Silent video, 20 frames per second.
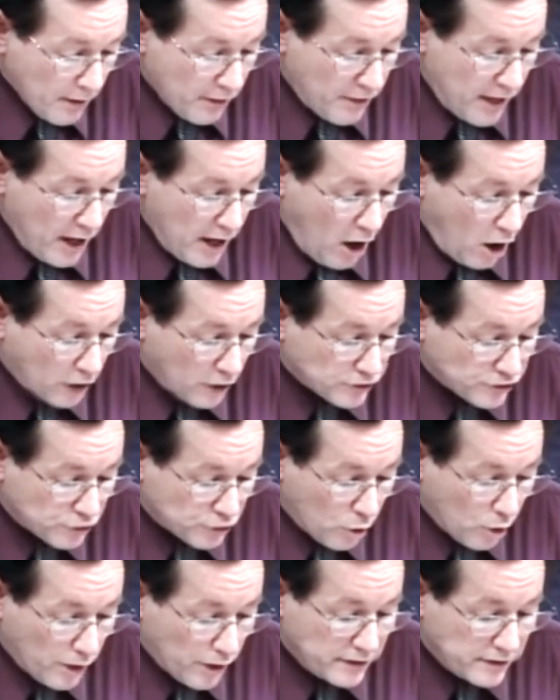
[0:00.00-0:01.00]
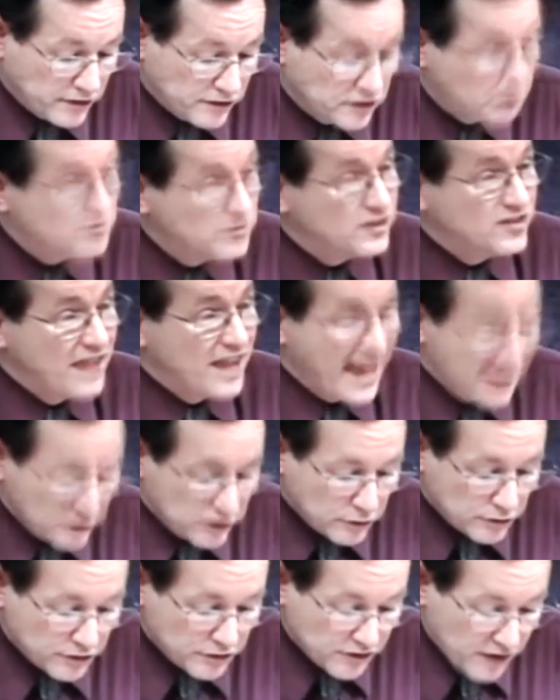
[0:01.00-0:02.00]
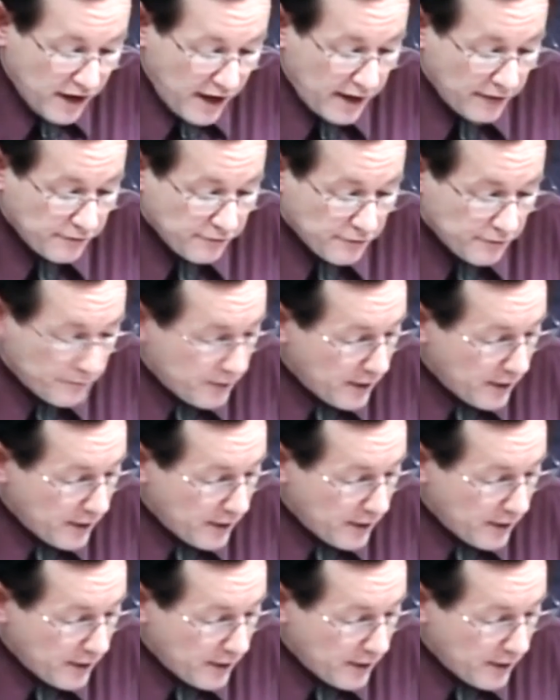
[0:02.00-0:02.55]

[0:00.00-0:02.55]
they are stored in a substantial safe